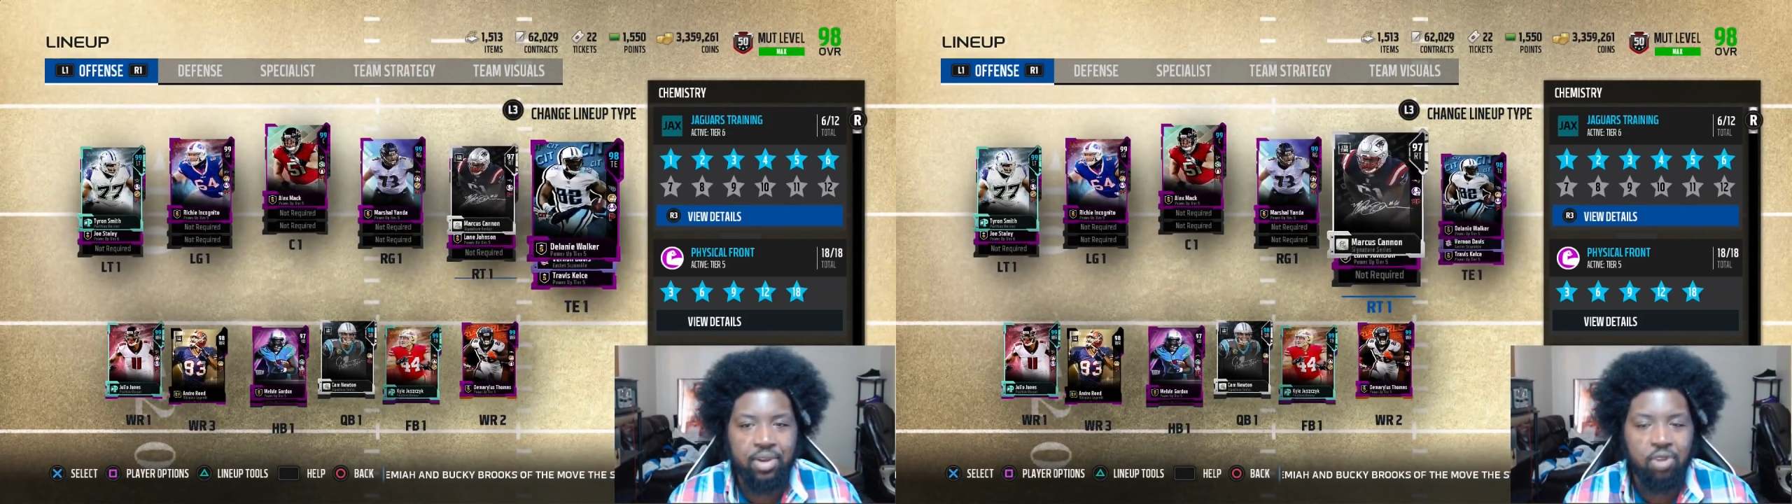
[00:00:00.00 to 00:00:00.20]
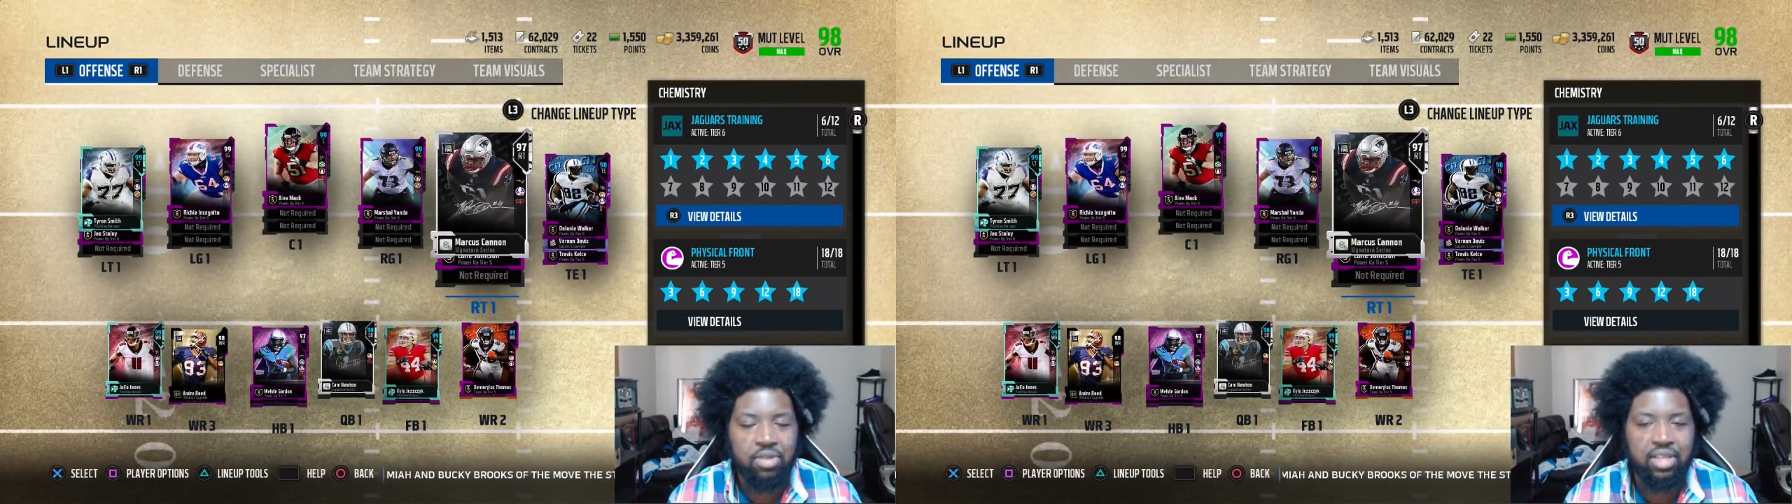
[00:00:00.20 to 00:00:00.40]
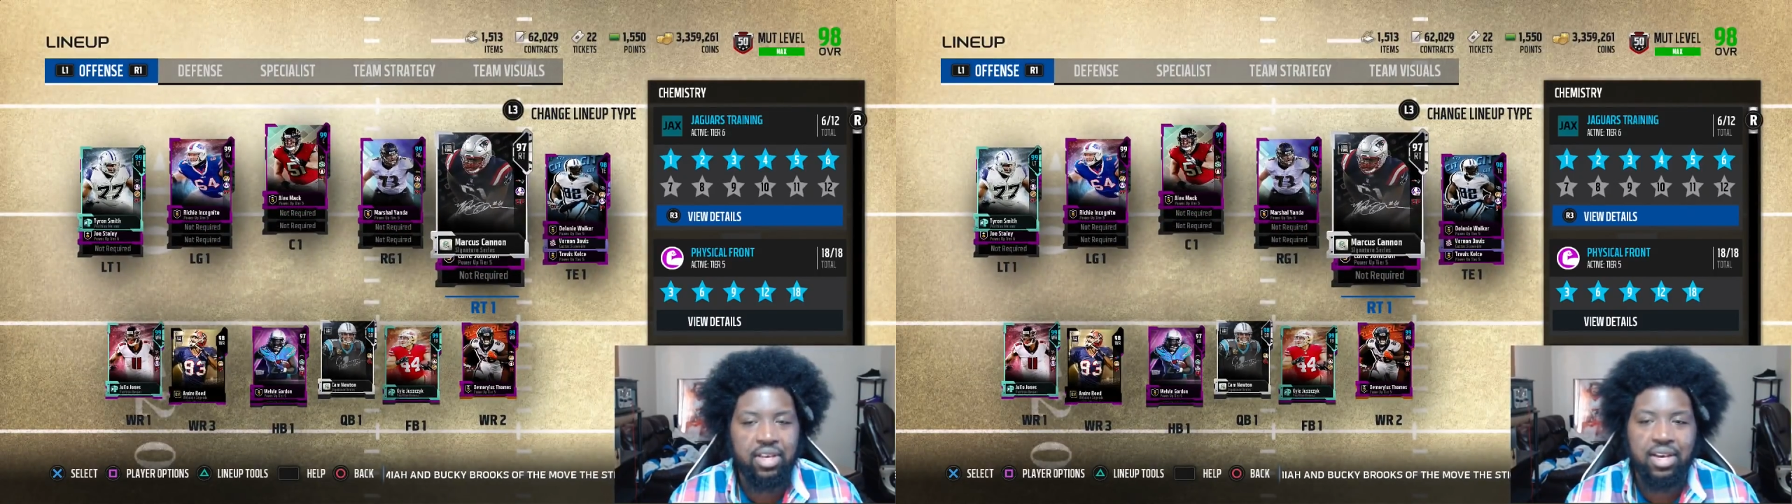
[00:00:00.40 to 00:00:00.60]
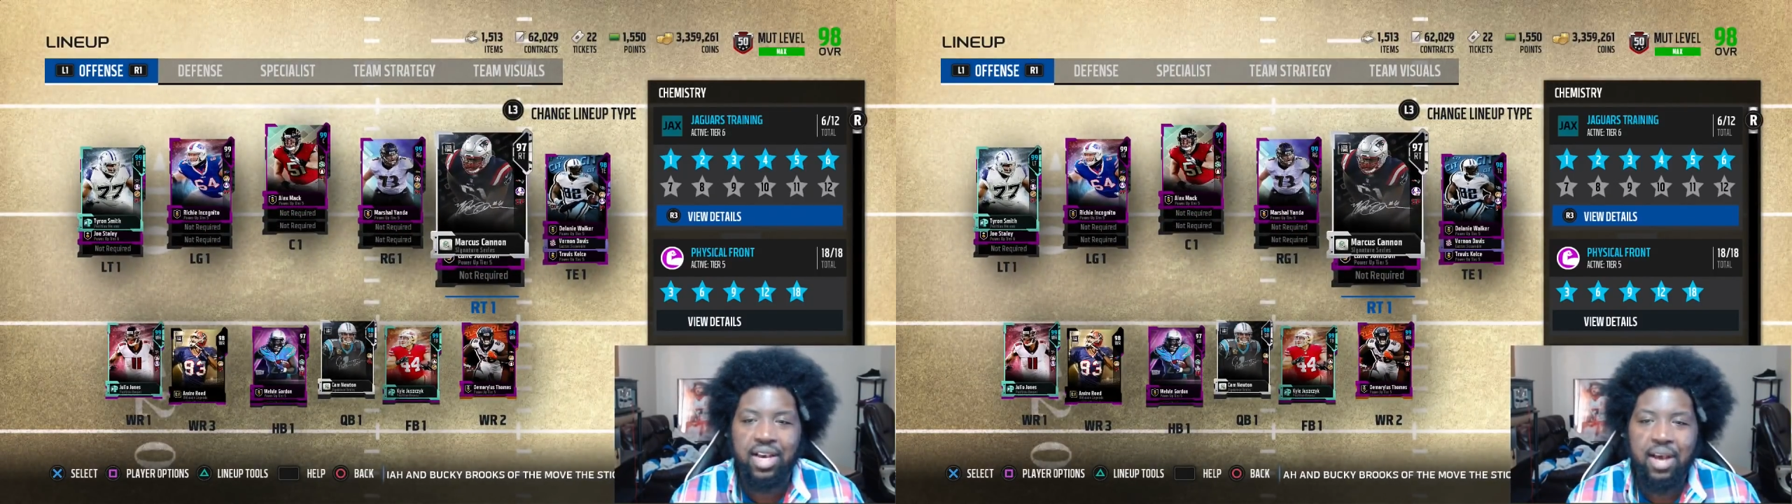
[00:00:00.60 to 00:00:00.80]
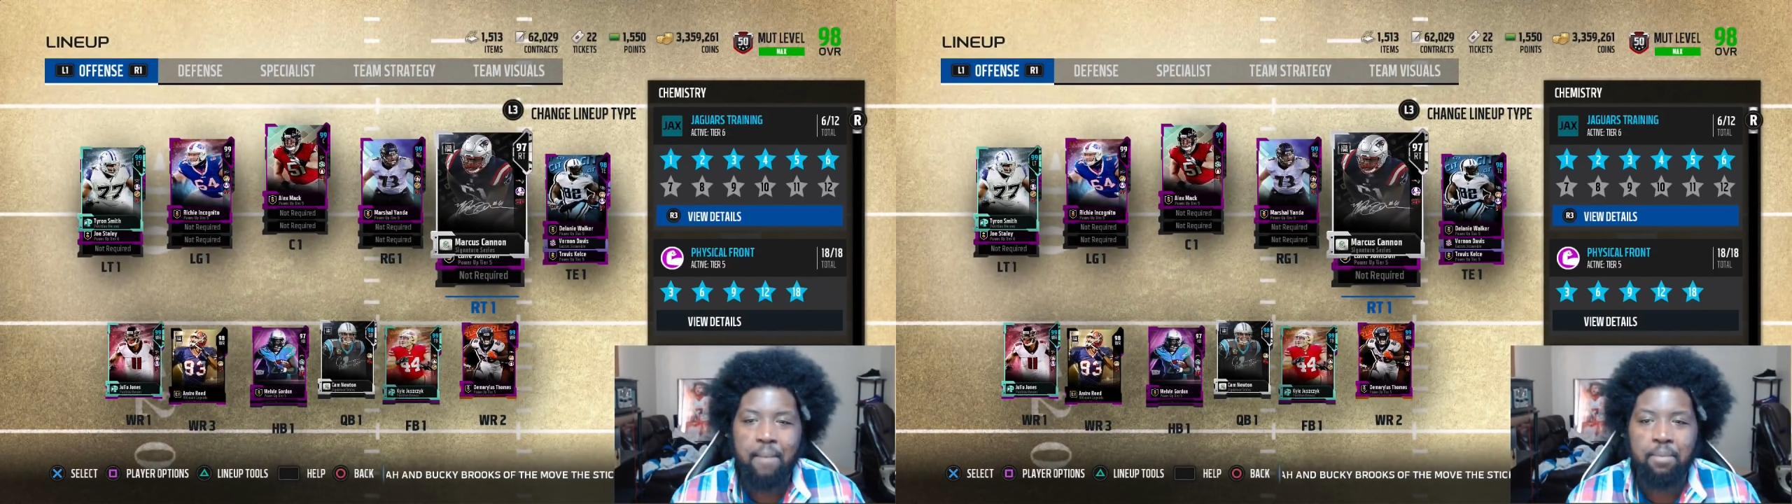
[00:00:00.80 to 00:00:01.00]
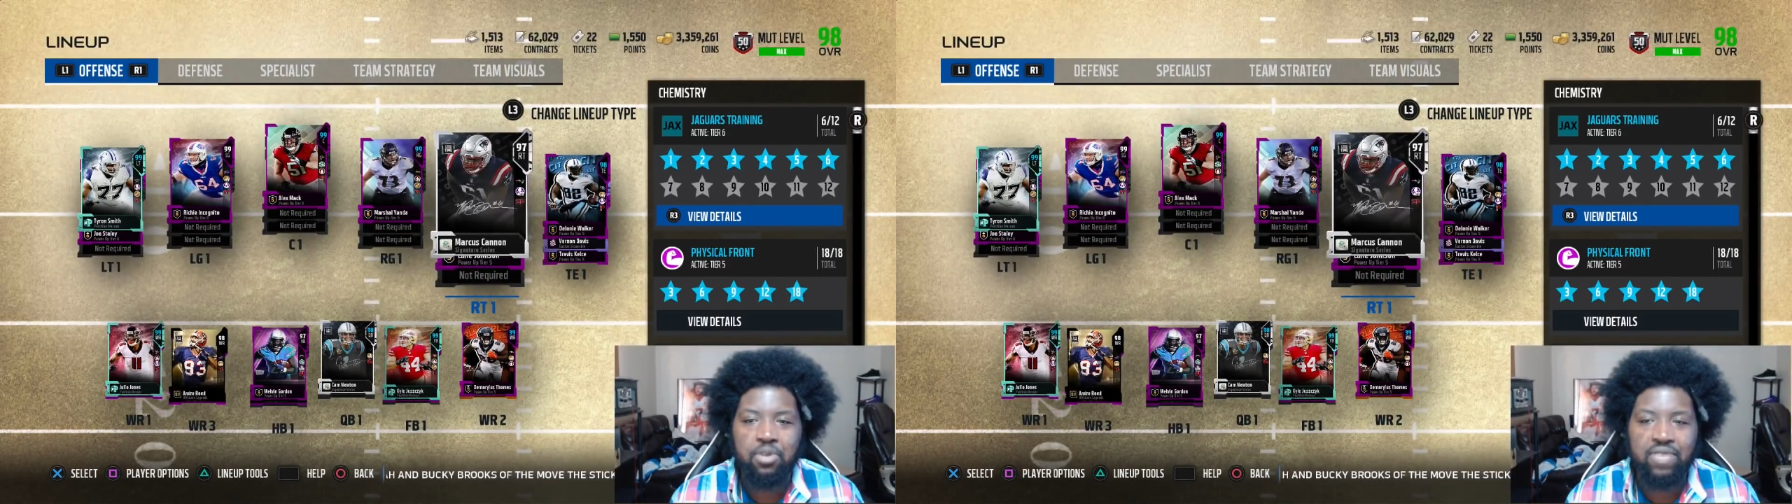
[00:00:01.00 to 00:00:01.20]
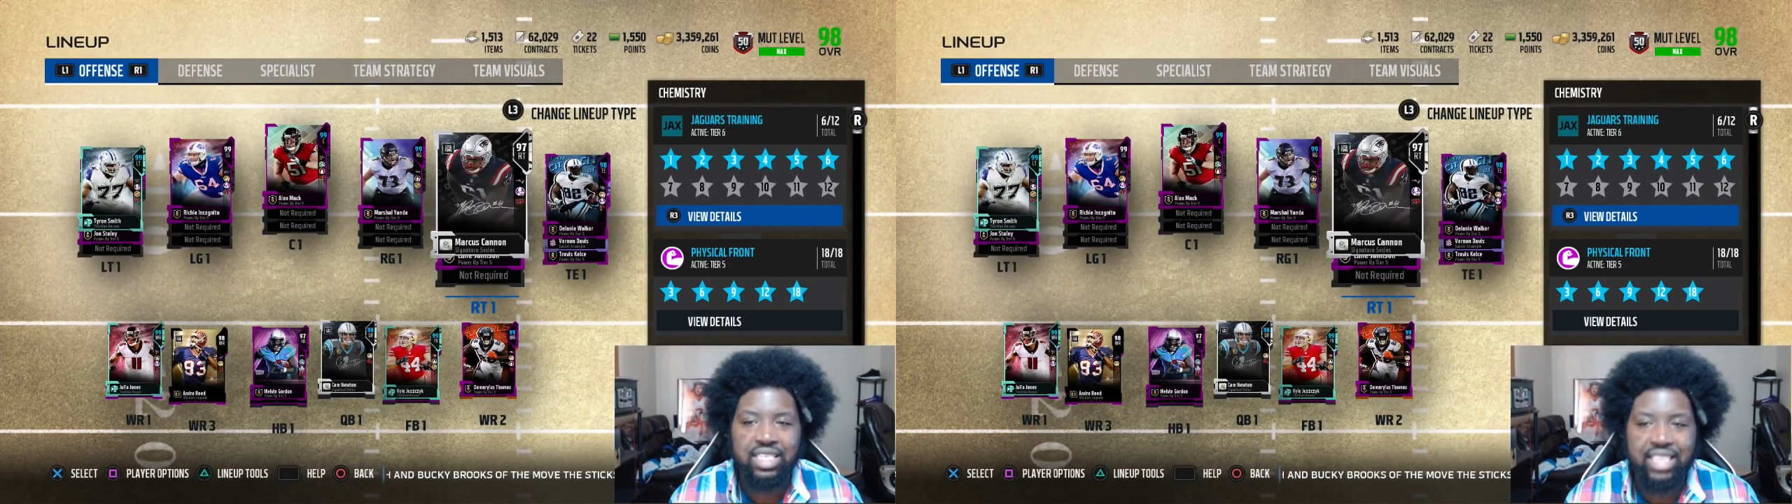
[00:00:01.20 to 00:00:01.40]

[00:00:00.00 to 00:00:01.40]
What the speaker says: go with the move